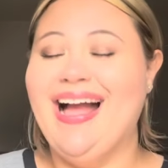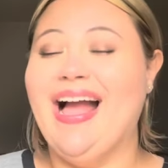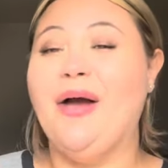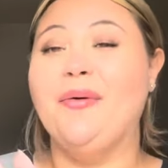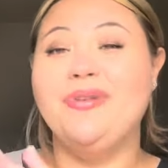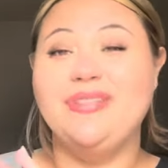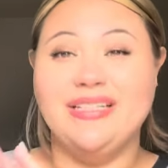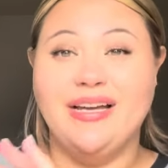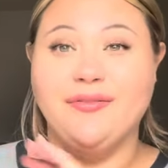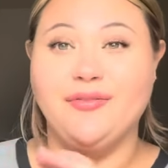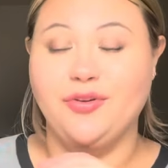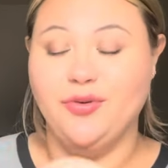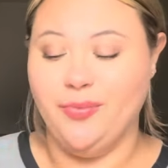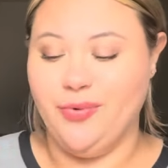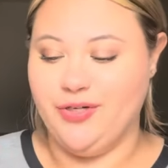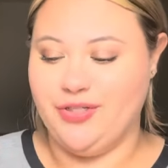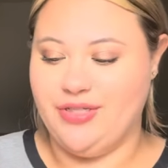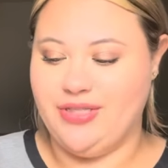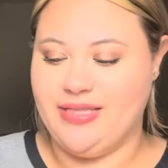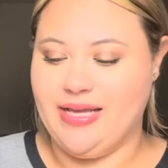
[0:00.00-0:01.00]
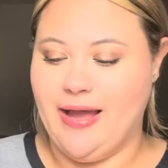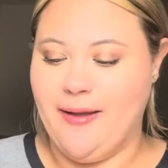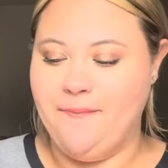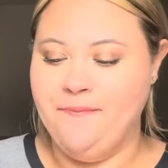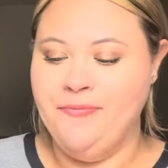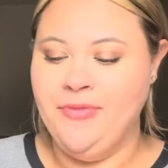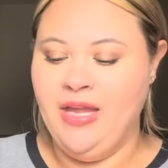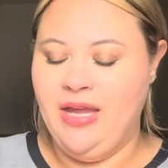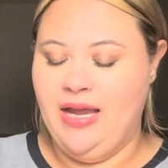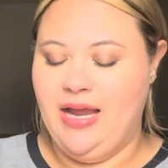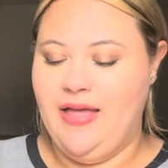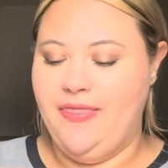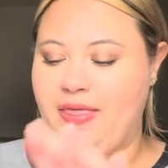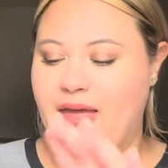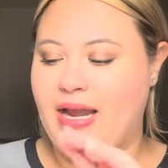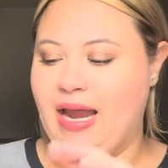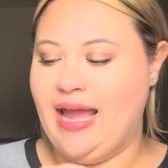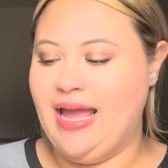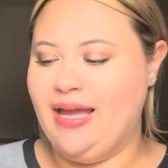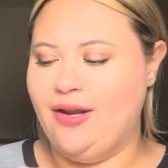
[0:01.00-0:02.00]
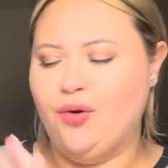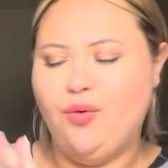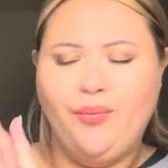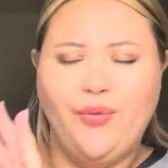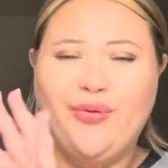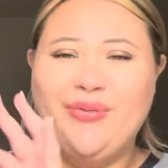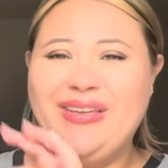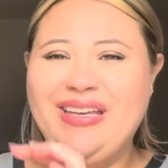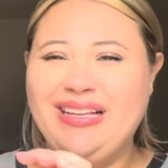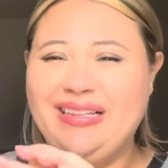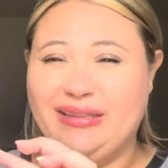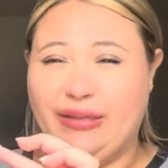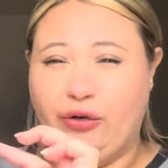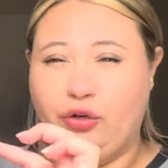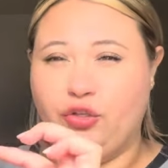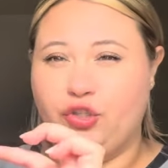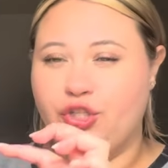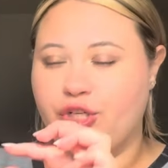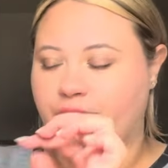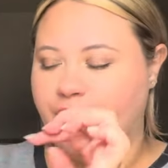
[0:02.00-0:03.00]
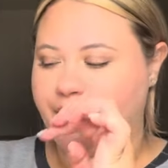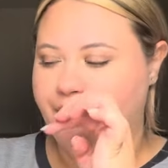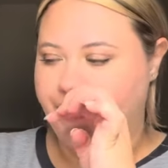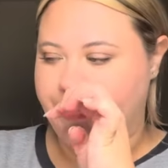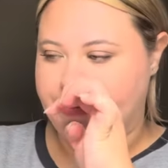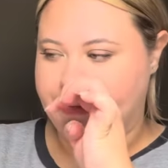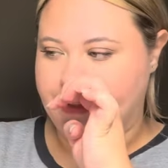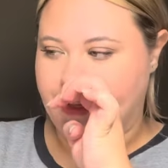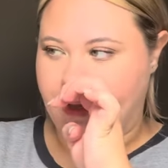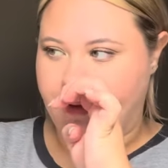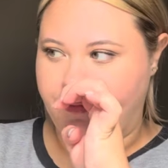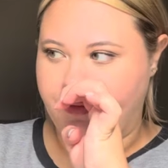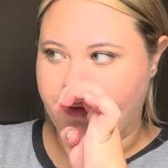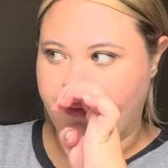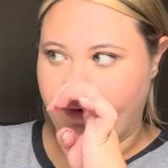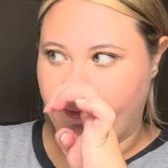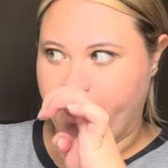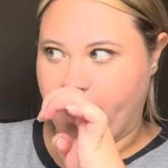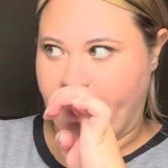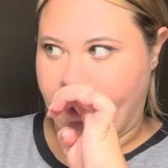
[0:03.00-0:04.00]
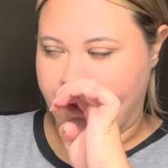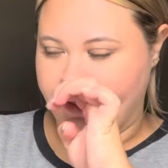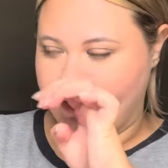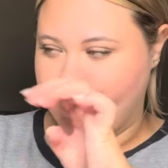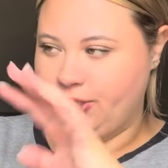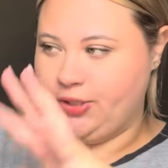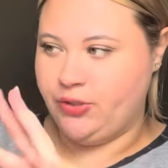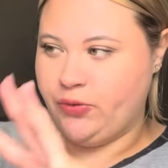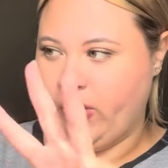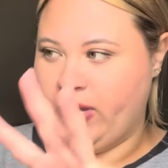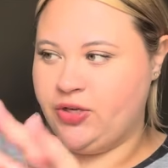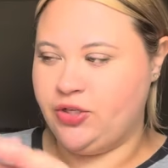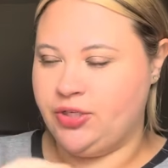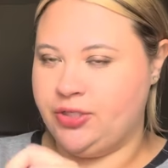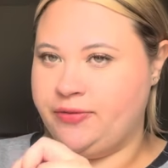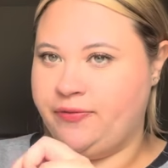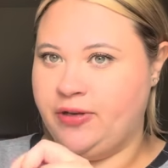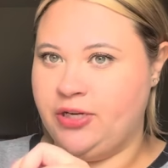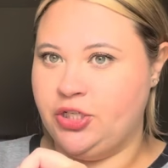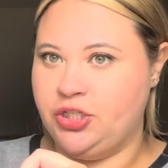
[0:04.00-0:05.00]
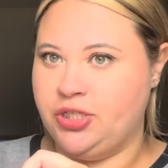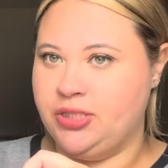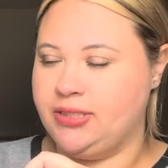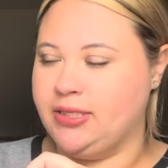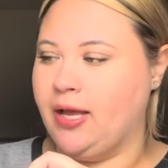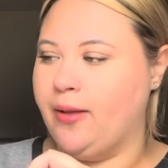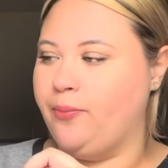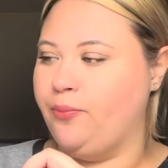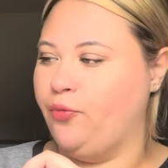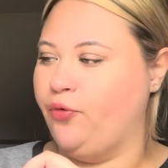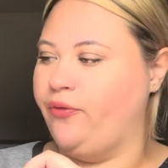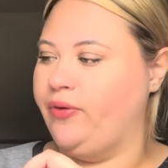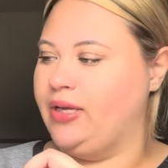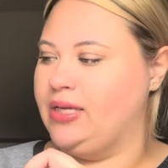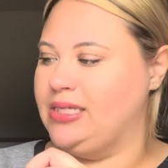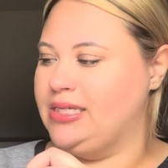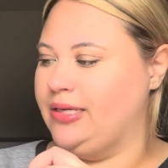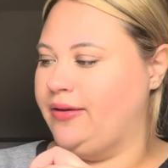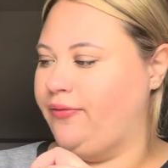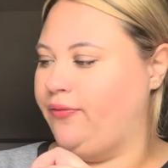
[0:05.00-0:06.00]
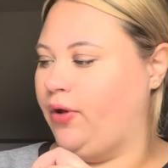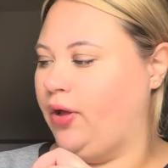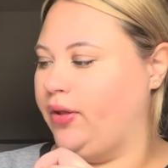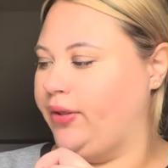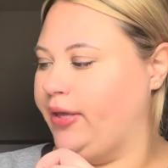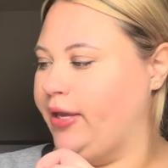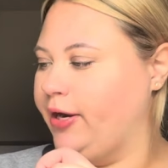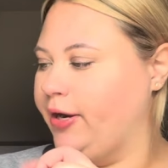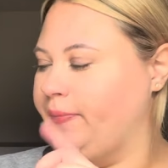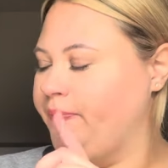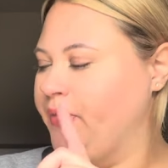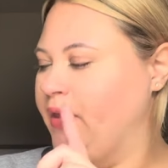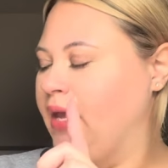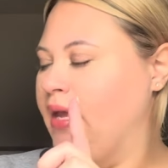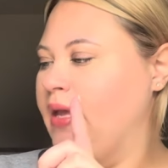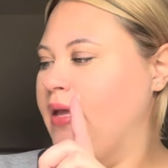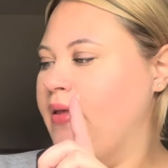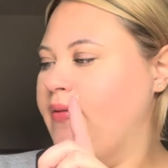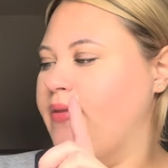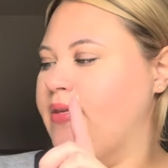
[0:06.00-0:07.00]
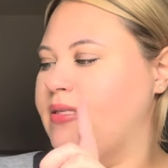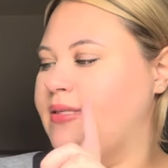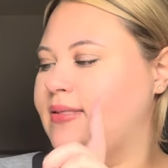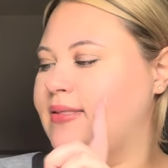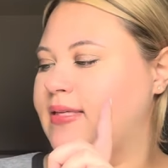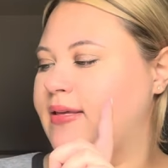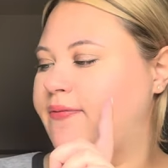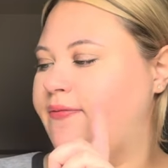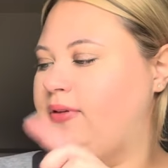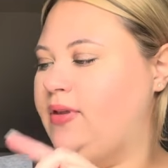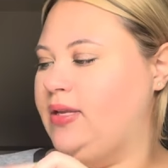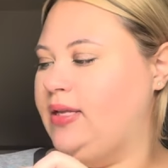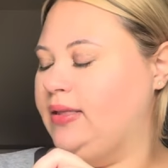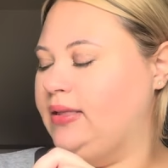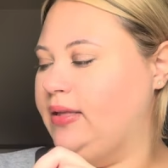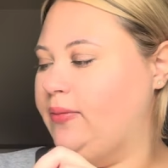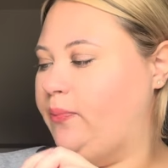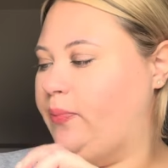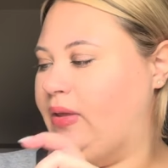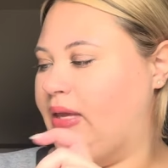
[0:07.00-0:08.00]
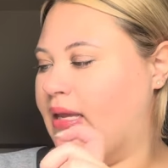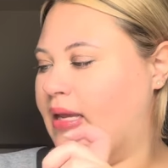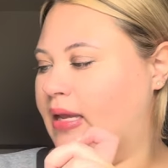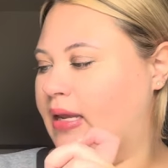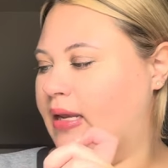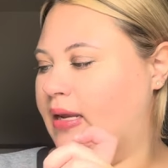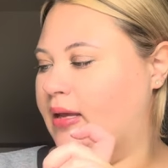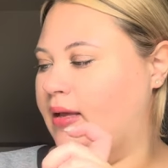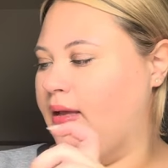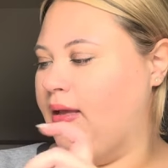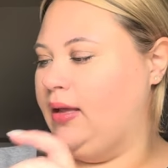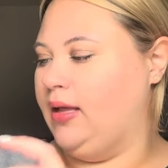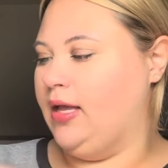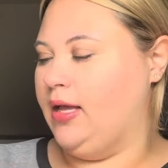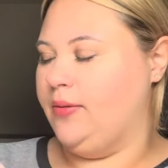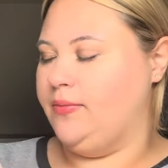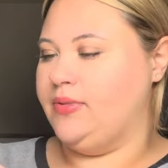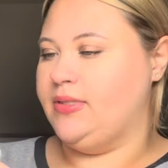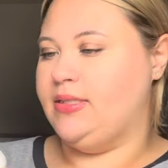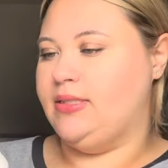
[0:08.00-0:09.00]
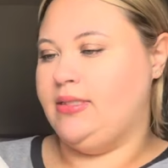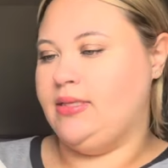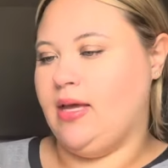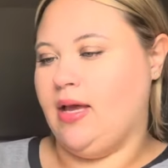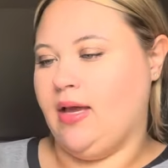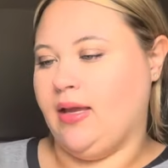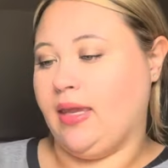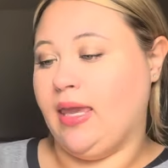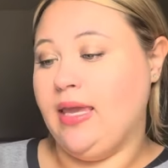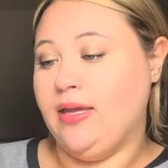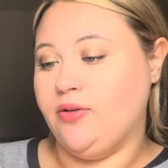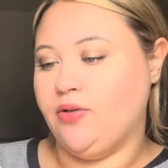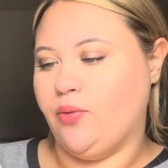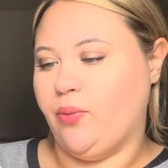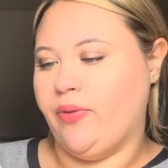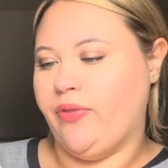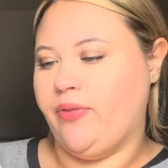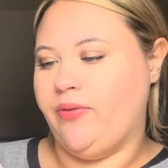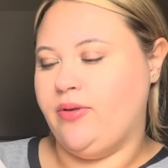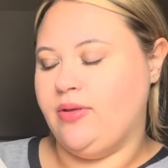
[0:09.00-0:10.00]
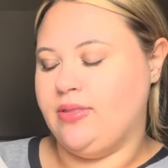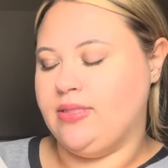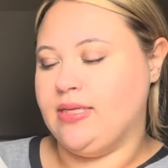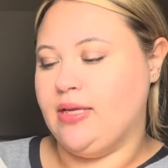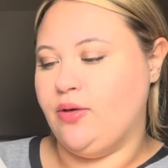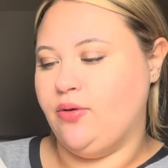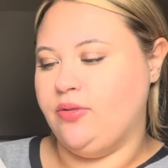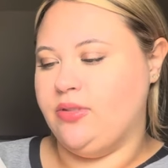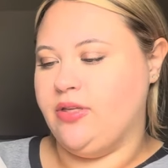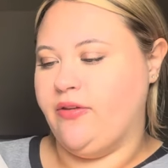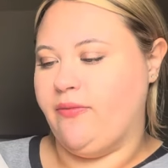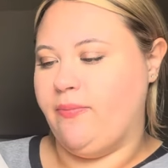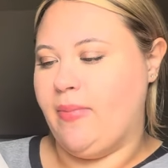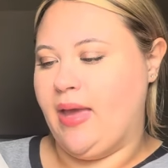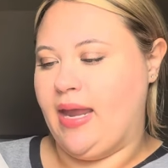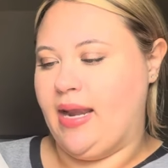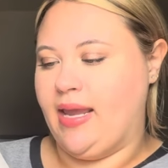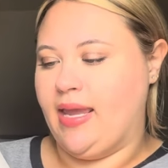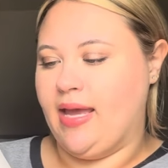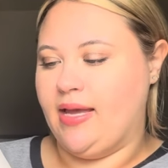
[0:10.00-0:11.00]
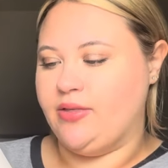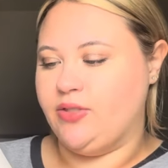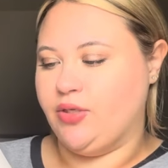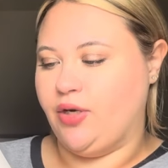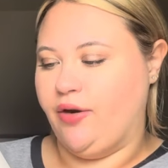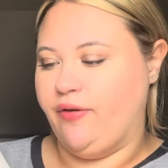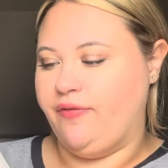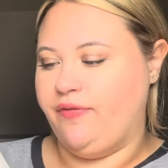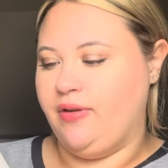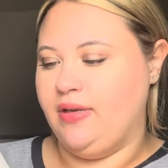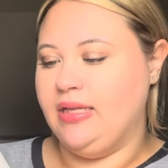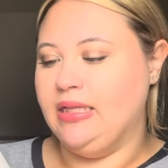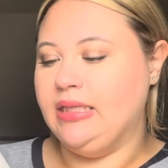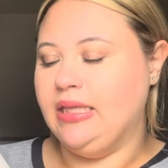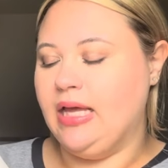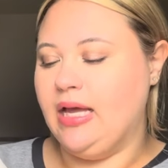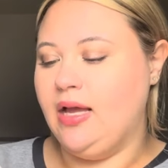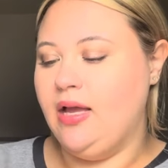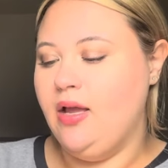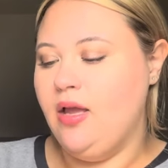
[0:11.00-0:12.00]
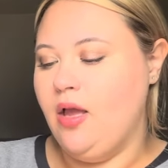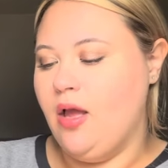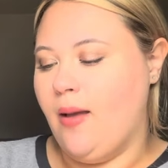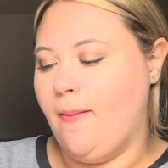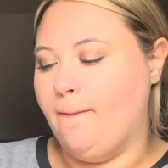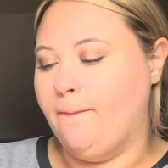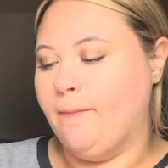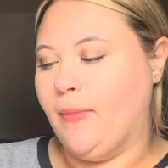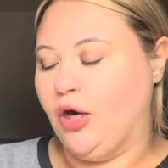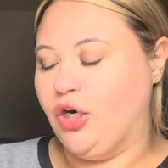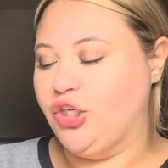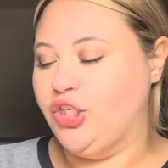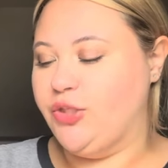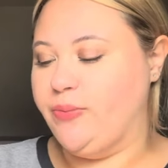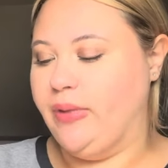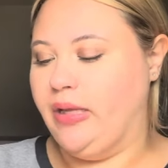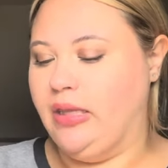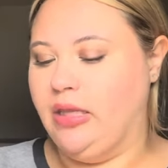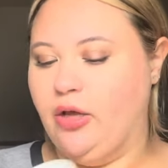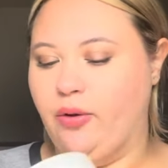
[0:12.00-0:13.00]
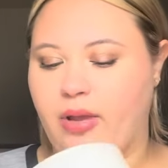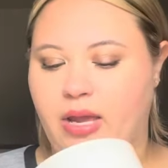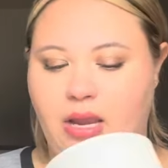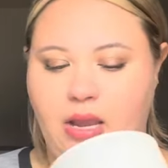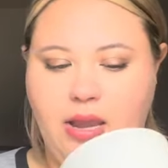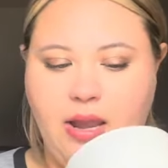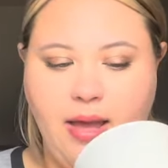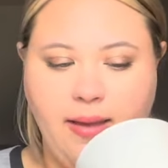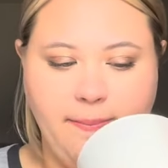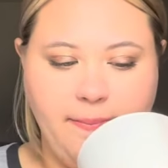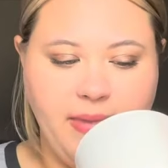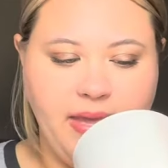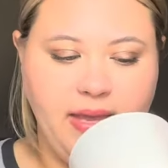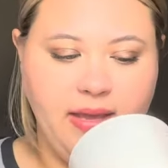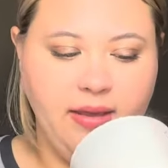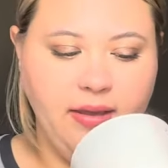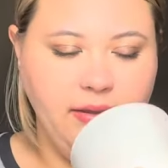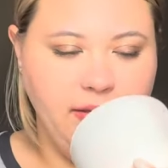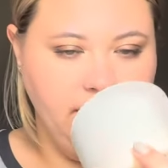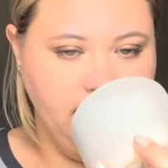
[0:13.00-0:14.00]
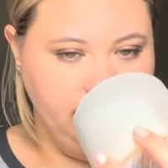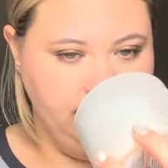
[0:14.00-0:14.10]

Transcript: I would definitely repurchase that. And then I had only a little chunk of this left from last year. So I just finished this up moving into fall here. This is the Vanilla Bean um, uh, candle with set notes of Madagascar vanilla, marshmallow, and nutmeg.